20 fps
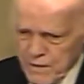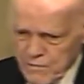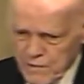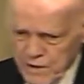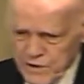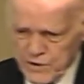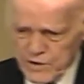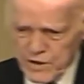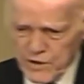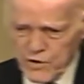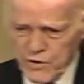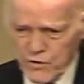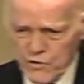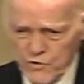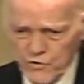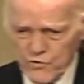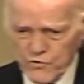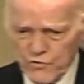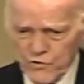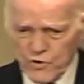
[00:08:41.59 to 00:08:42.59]
But uh,
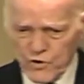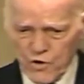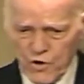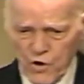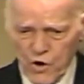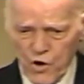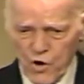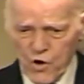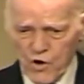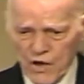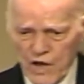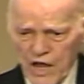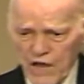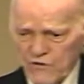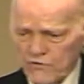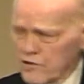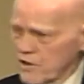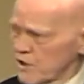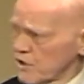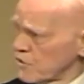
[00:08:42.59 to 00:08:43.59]
notice uh, all
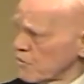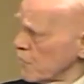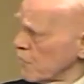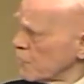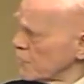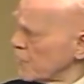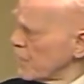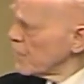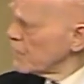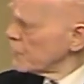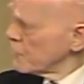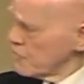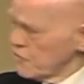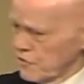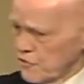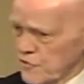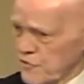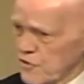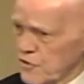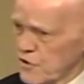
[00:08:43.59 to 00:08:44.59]
Gnostic
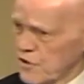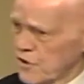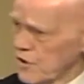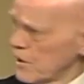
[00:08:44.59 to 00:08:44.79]
quotations,